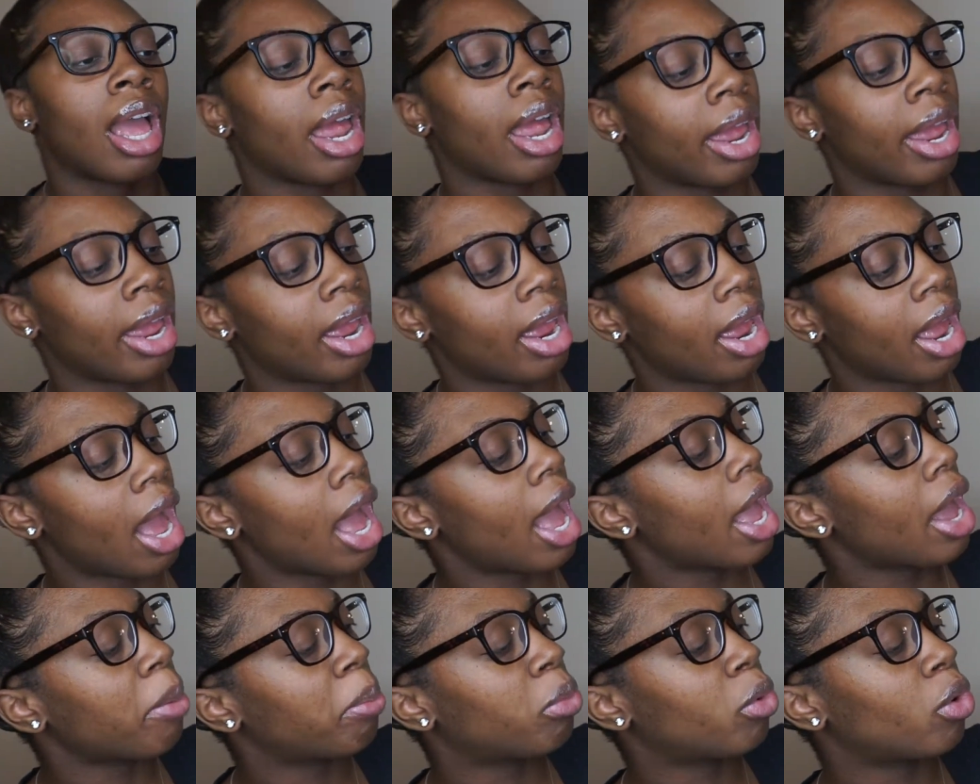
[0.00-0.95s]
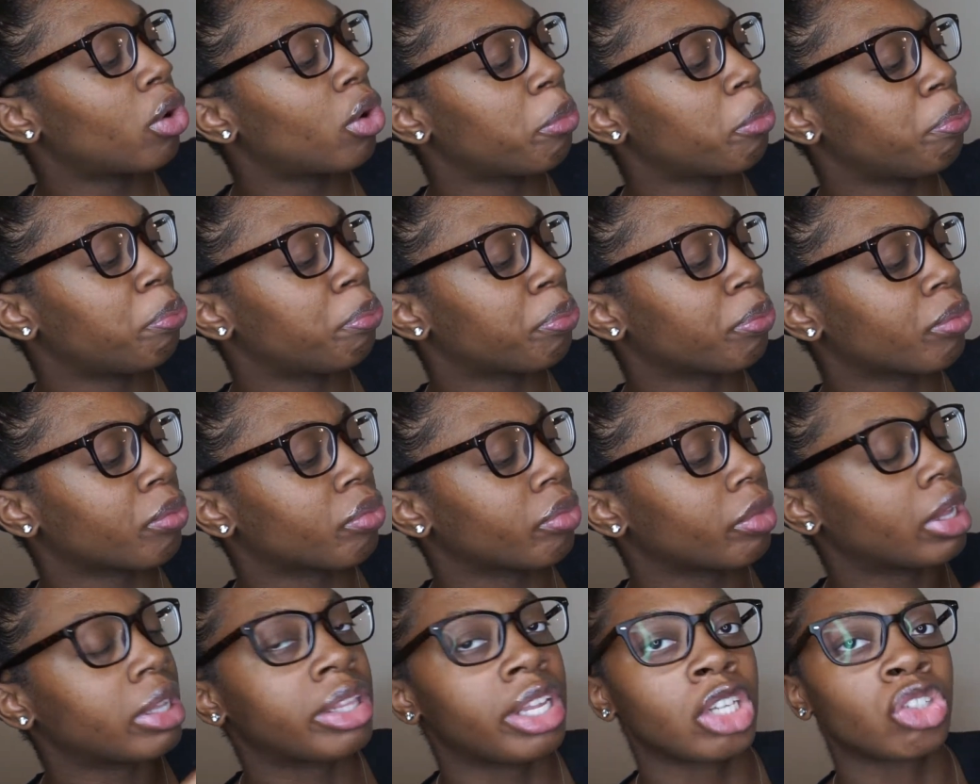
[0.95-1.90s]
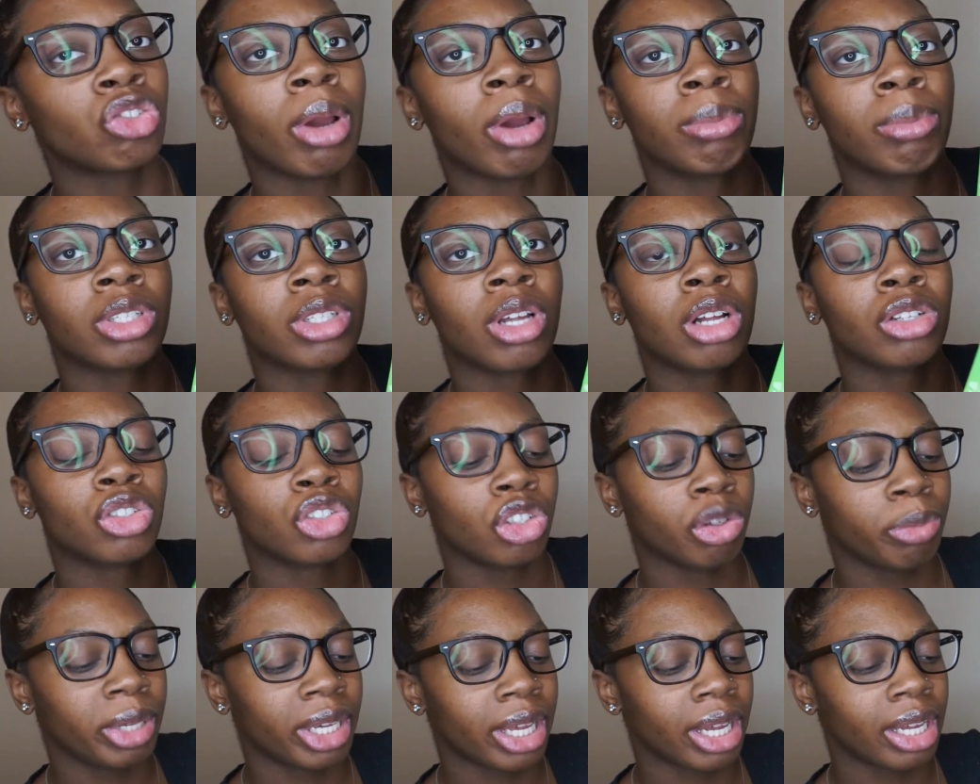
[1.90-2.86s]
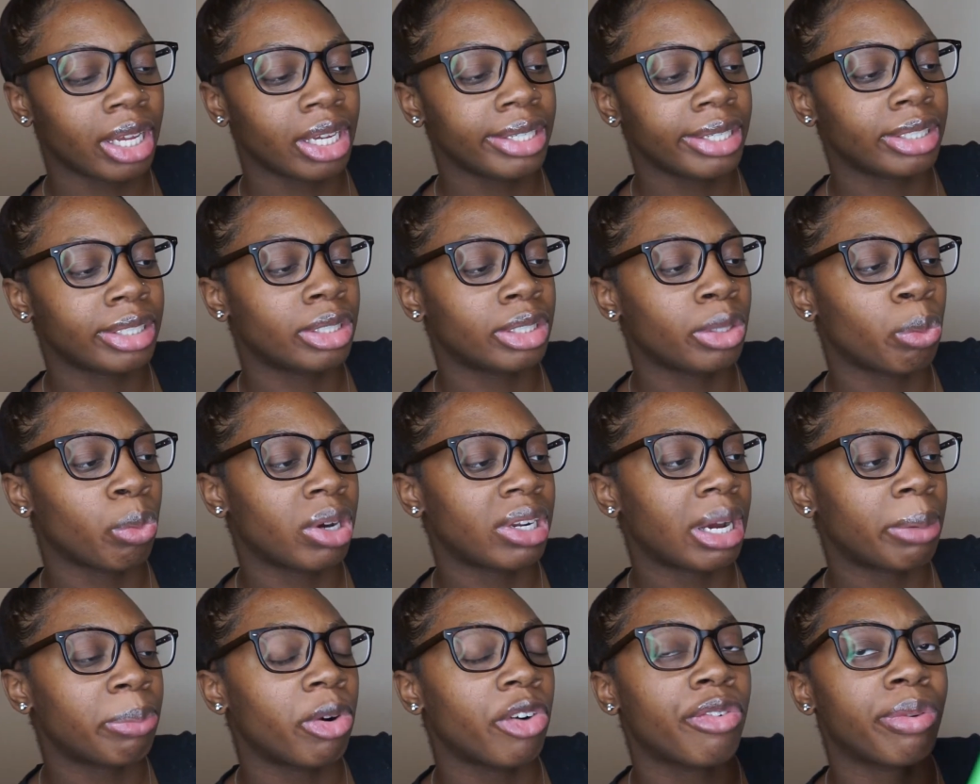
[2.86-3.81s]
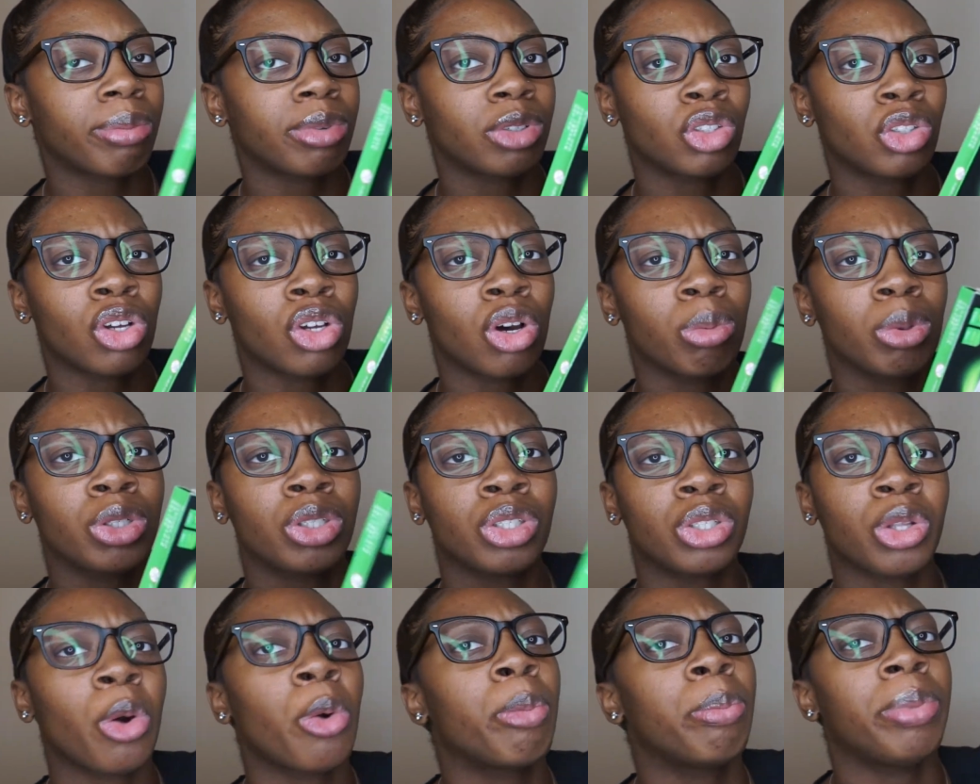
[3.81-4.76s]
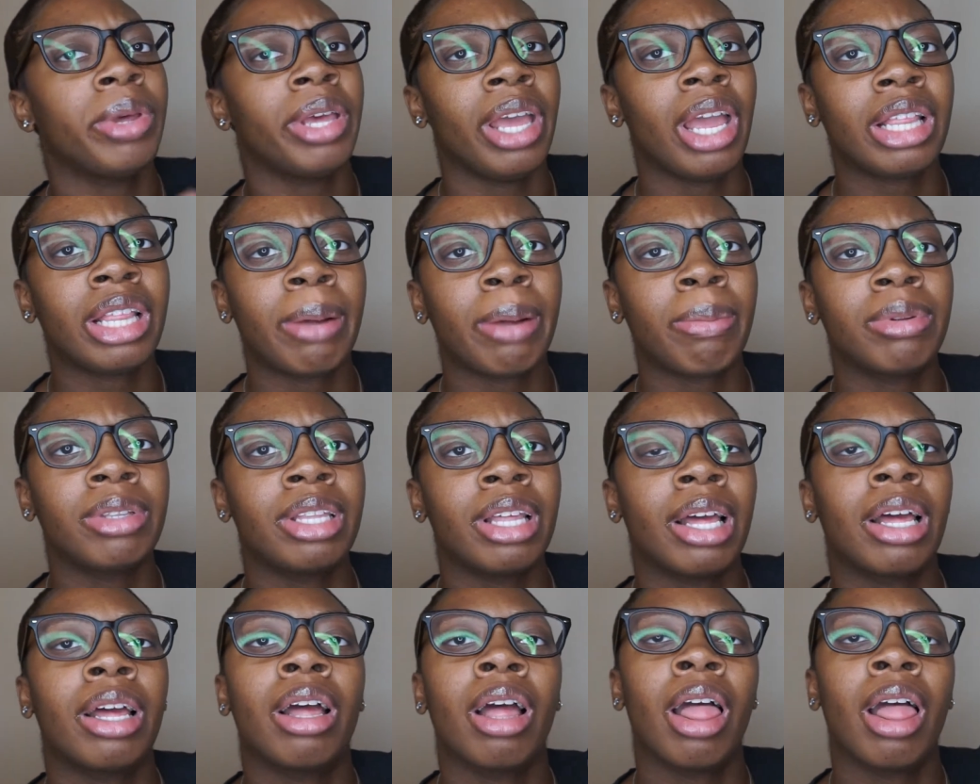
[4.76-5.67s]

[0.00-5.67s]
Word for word: And I had bought this from Amazon too because the one I bought from the store was so big that was that